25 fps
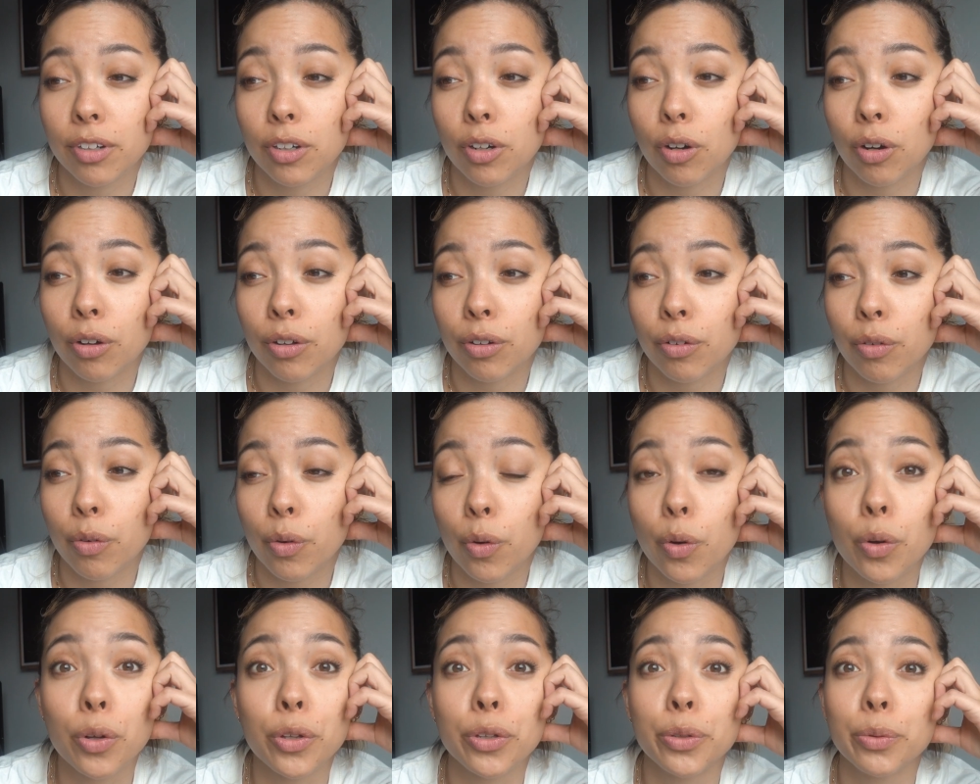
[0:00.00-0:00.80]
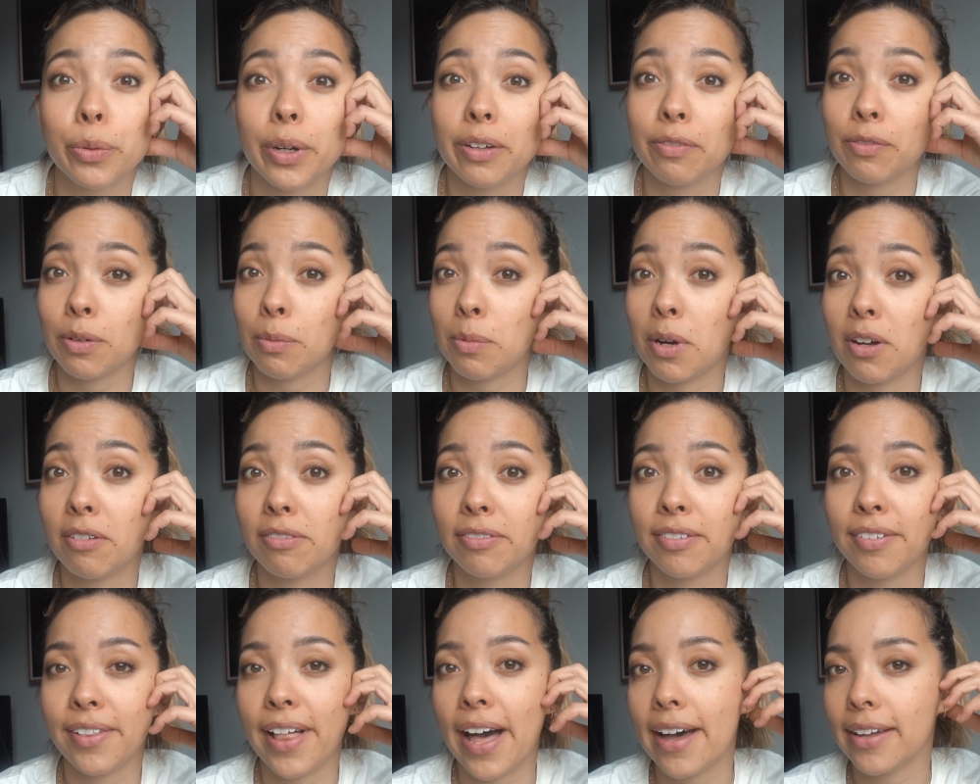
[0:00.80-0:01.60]
gone all the way from our
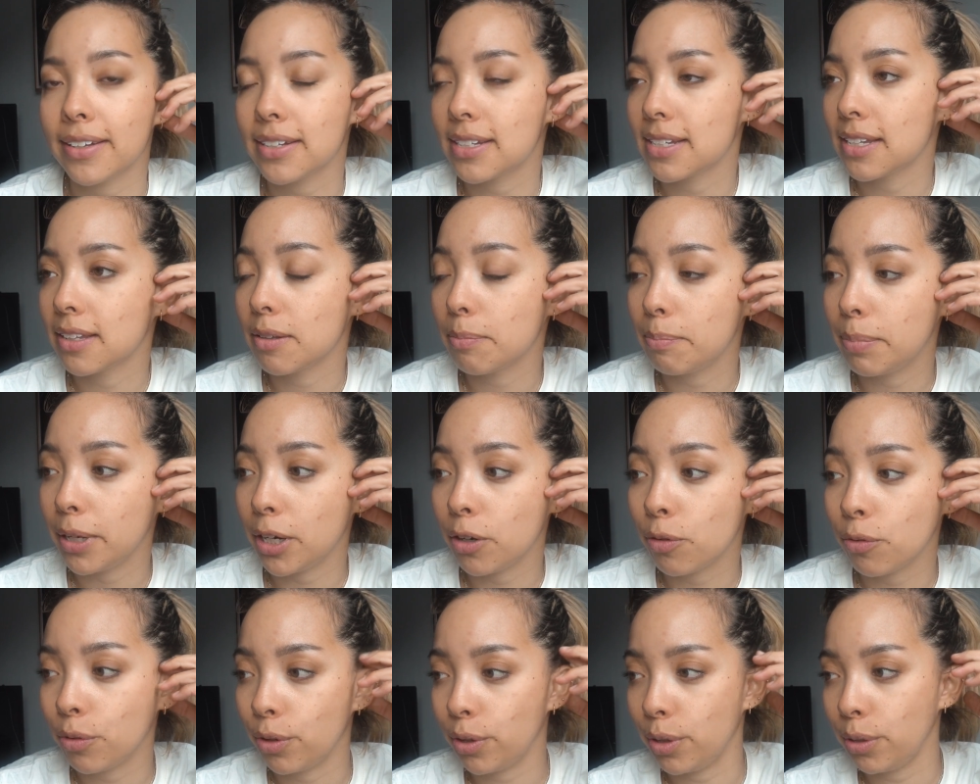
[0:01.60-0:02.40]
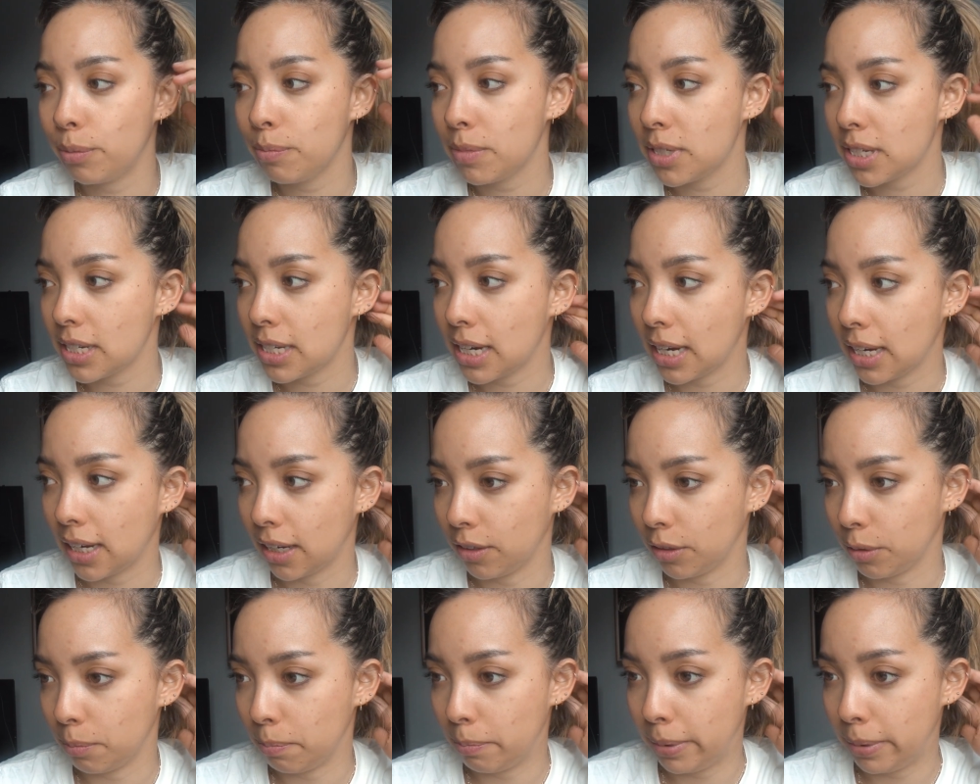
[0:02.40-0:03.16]
flat to the bin room to take out the